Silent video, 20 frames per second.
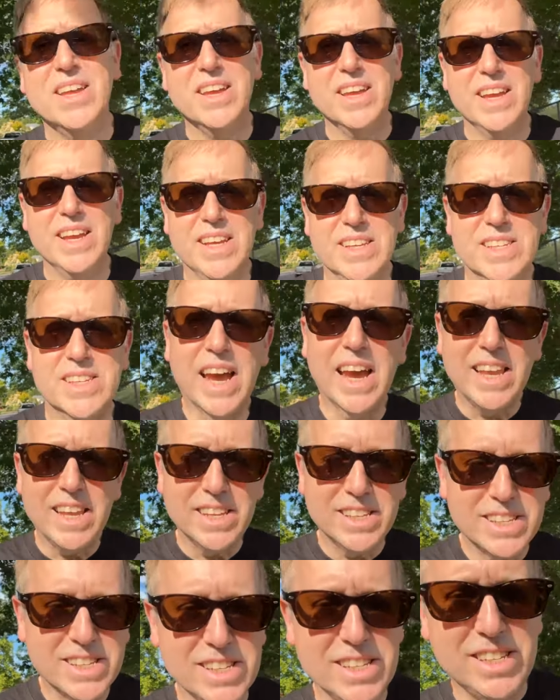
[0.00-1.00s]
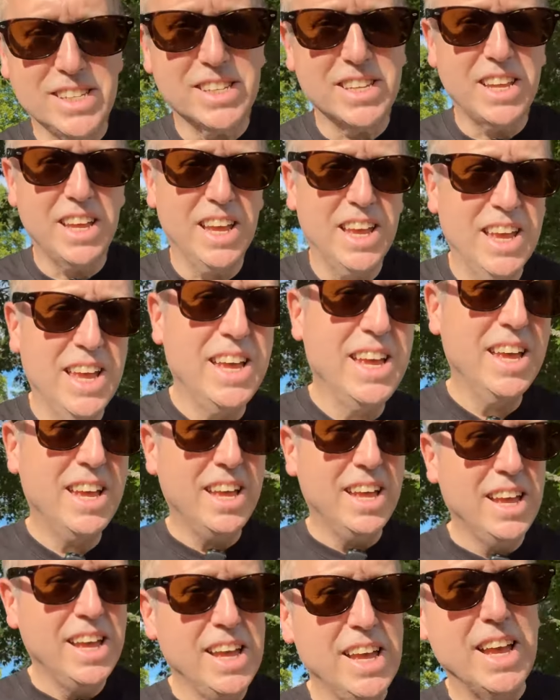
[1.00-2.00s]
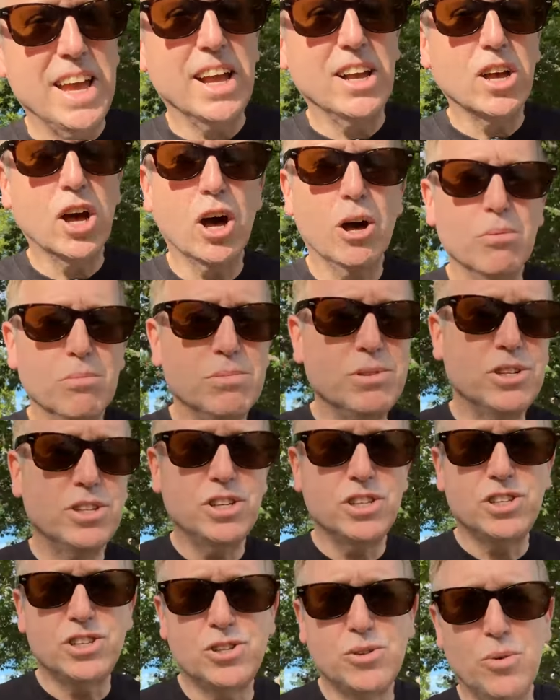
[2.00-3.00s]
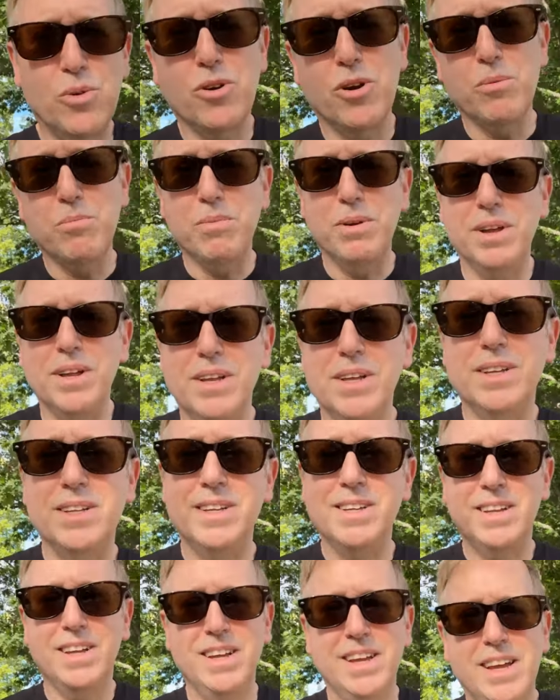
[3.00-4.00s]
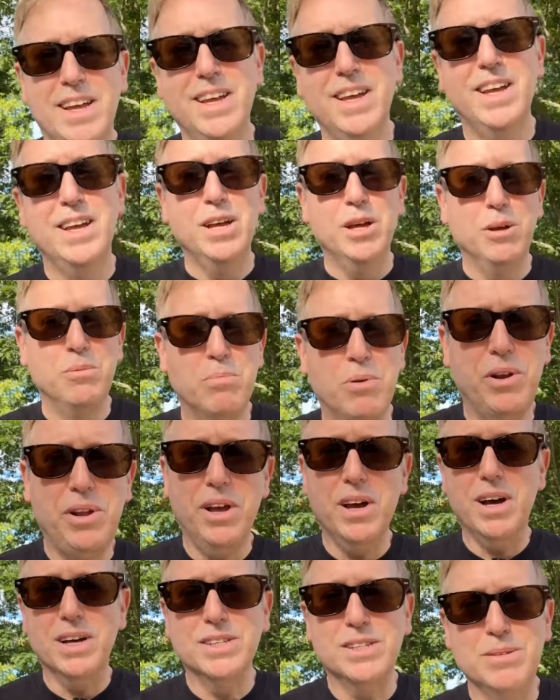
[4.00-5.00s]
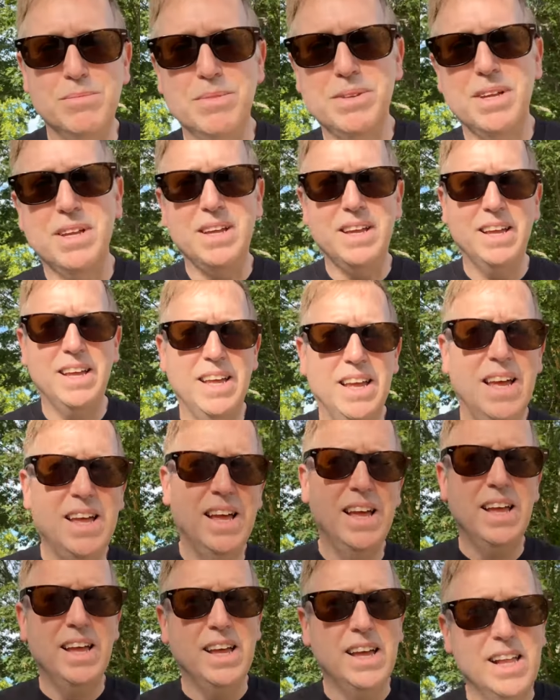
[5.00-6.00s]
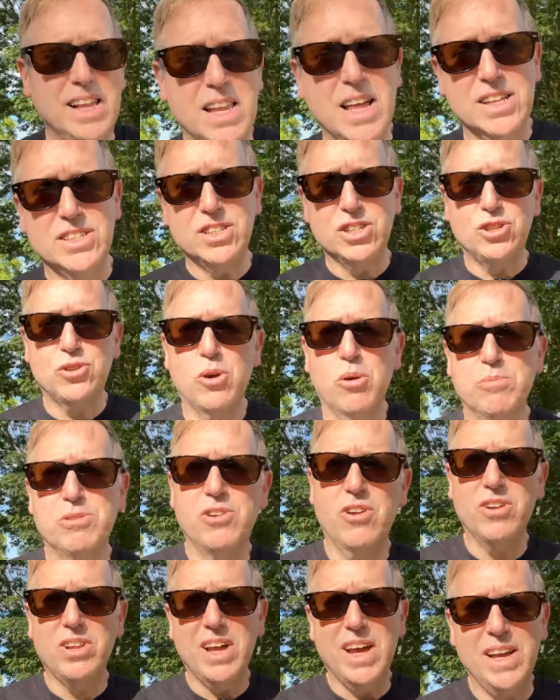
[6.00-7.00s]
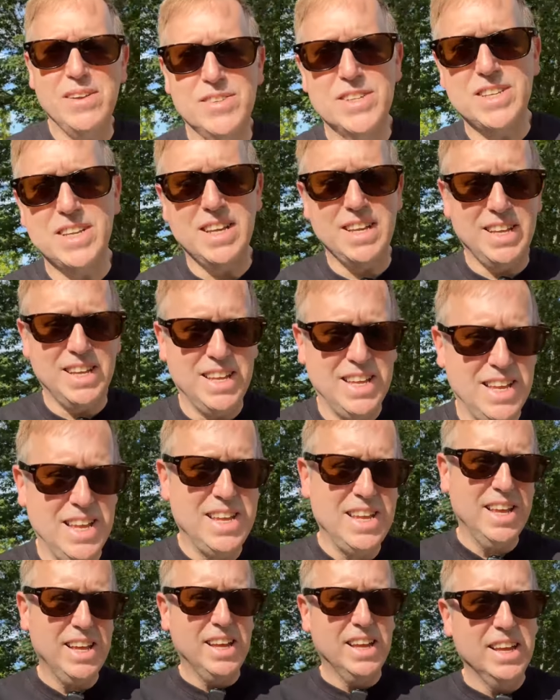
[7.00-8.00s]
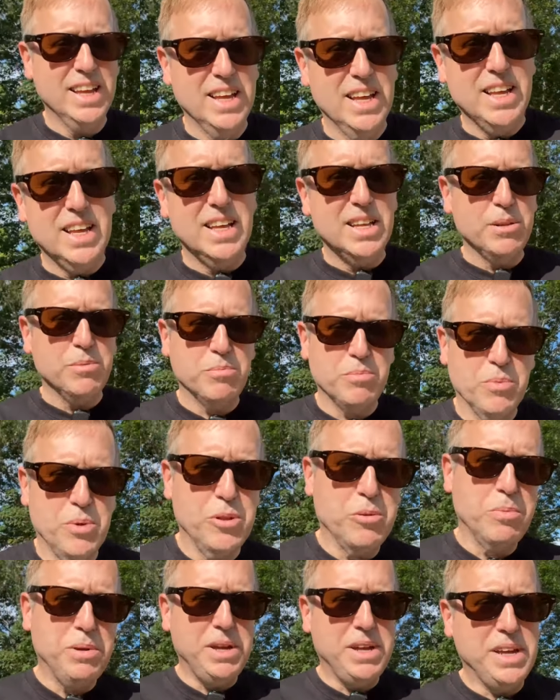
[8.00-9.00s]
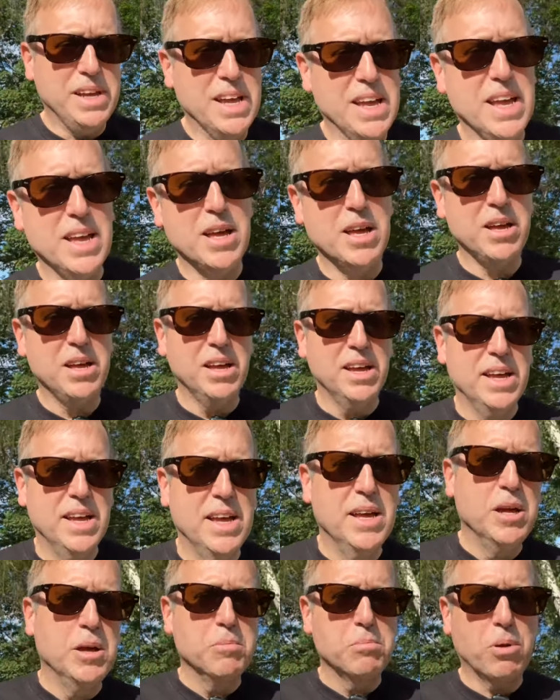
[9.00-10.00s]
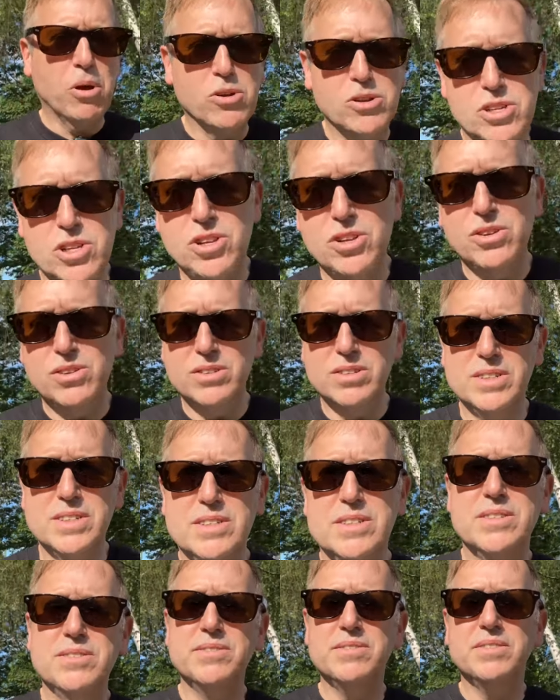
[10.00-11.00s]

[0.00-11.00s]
He silences and calms the storm. Pretty awesome. Lots of storms in our lives, whether it be personal,